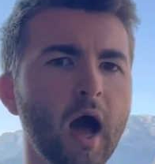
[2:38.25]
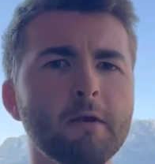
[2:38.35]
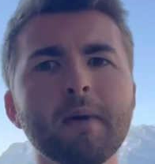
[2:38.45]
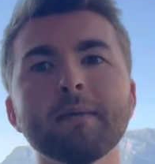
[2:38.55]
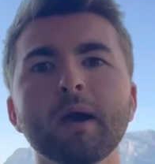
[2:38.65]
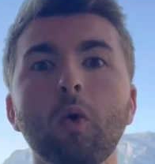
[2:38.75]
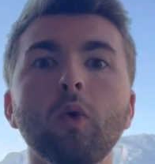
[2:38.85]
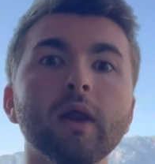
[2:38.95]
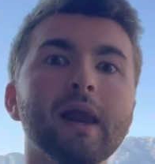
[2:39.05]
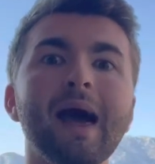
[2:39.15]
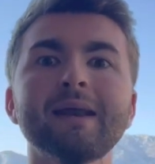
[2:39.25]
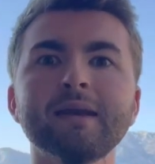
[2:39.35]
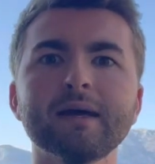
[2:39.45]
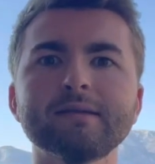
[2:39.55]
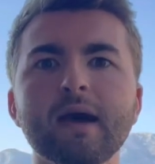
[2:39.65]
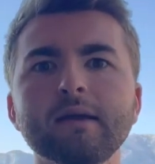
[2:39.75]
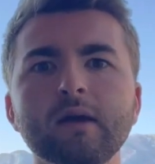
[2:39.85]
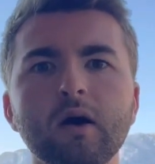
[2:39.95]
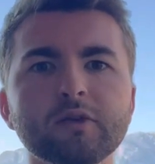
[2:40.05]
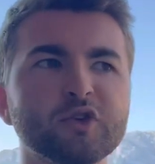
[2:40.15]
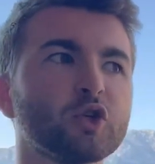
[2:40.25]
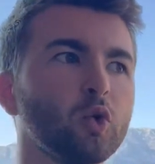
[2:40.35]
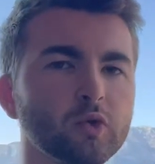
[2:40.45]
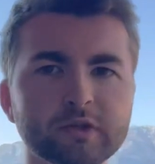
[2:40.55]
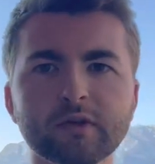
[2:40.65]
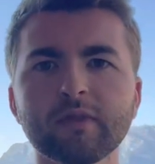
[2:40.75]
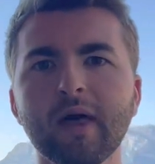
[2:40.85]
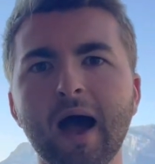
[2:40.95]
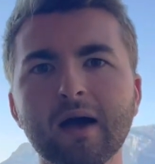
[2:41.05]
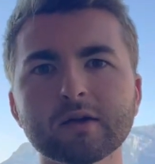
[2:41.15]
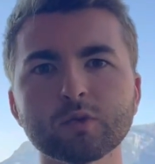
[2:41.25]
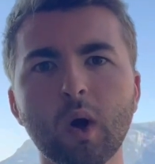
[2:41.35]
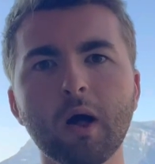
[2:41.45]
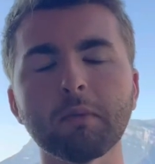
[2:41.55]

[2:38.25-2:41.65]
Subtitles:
and maybe I want to land it 10 yards shorter than that as well,